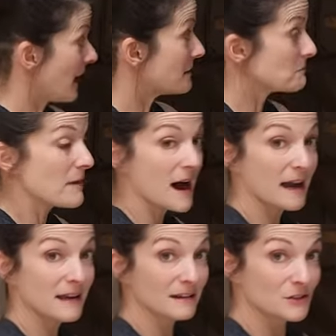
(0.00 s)
at
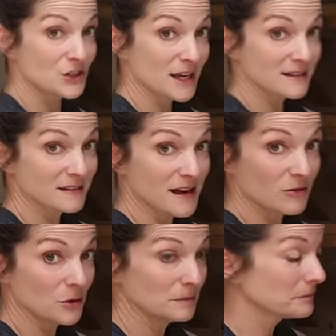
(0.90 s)
my chest
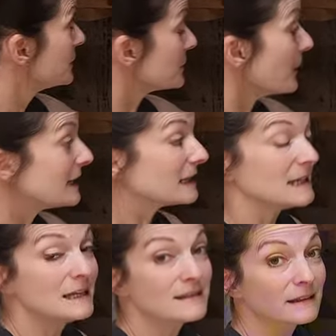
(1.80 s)
level, so I
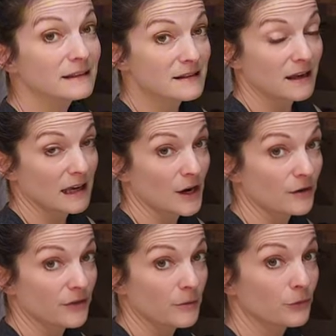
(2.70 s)
can easily take care
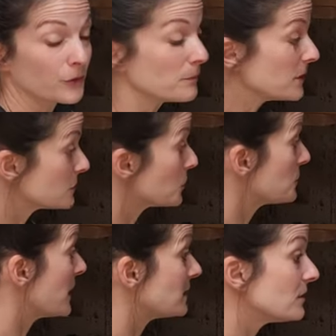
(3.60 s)
of them from this
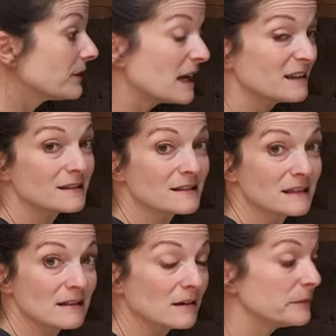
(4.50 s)
perspective and I can
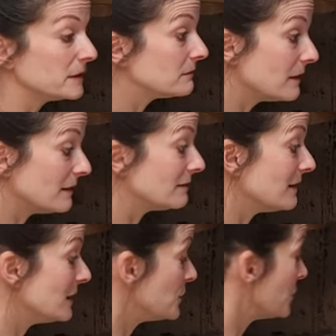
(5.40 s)
see them and, and, and